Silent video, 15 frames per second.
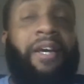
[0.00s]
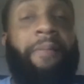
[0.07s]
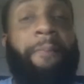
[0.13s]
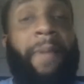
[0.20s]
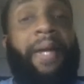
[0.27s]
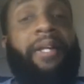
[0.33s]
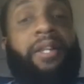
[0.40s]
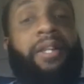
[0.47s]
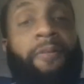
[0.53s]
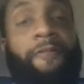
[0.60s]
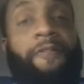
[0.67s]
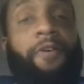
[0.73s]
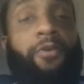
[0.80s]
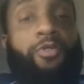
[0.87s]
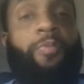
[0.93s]
Make them
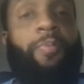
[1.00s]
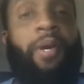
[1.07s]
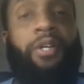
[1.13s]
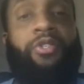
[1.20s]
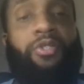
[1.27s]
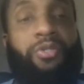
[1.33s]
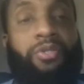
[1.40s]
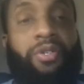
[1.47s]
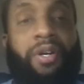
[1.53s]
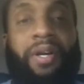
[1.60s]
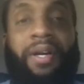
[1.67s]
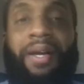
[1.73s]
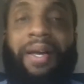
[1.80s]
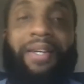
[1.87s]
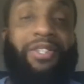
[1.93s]
feel special.
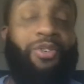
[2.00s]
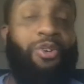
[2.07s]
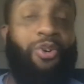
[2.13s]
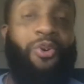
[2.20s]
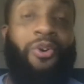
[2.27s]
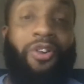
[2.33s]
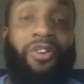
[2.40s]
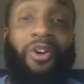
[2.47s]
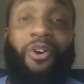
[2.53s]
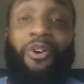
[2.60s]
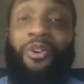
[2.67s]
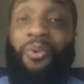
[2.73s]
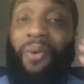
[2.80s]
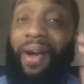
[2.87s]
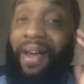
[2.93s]
It's gonna go a long